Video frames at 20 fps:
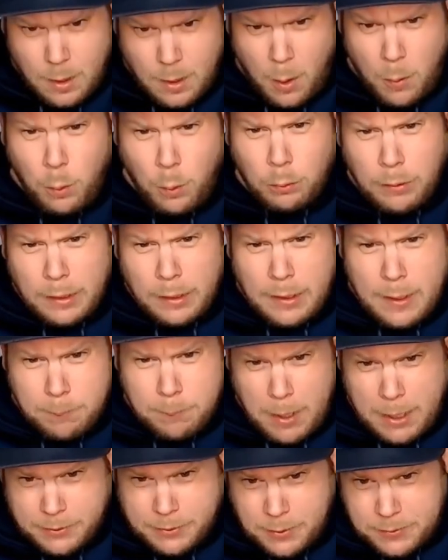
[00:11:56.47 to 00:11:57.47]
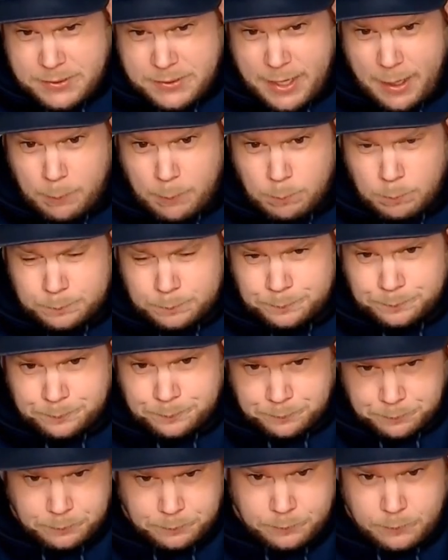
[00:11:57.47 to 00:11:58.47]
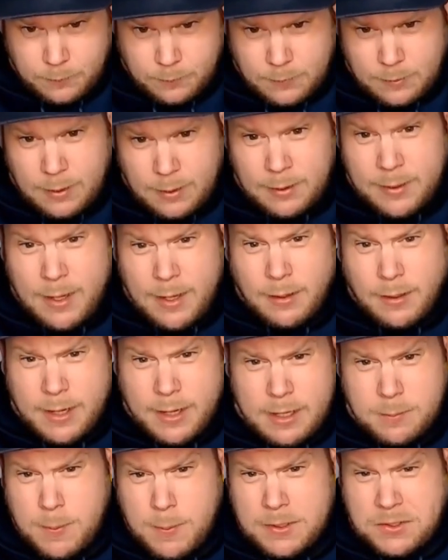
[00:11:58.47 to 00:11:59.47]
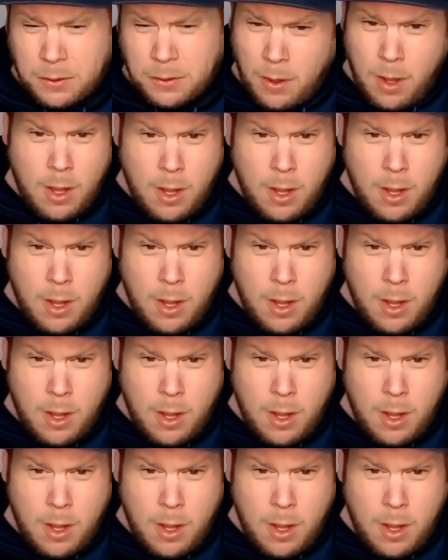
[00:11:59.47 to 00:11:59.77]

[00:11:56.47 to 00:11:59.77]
We'll really break those down. Killer Keith Mitchell.